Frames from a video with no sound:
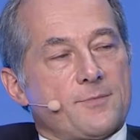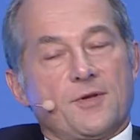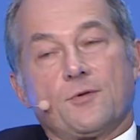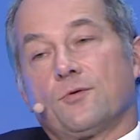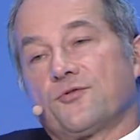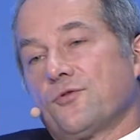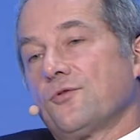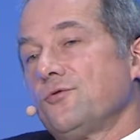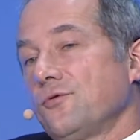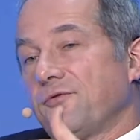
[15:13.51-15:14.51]
but also
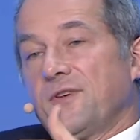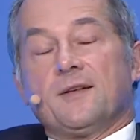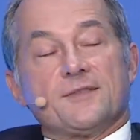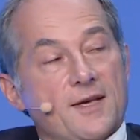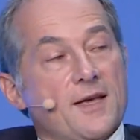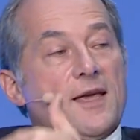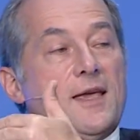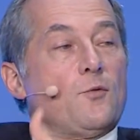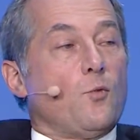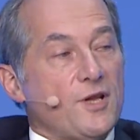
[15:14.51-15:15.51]
new fields
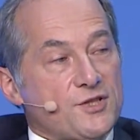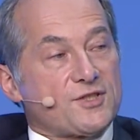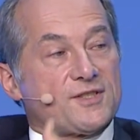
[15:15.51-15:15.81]
in which